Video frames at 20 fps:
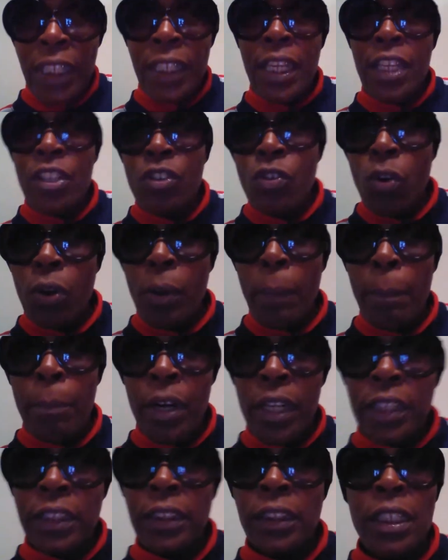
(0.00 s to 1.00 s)
And then you're on a
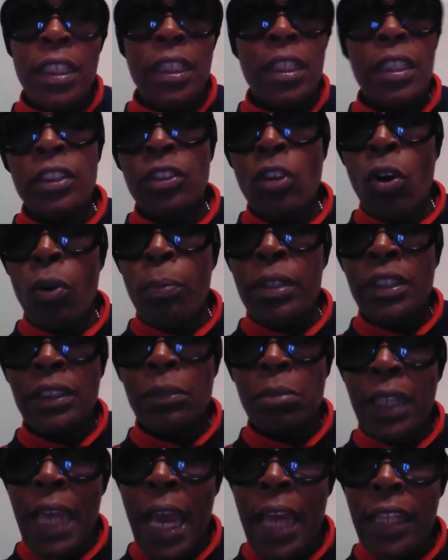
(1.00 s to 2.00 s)
bus, it's gonna be
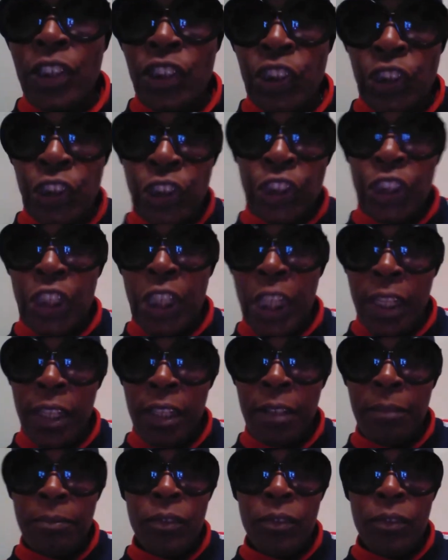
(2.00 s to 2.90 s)
some kind of shit.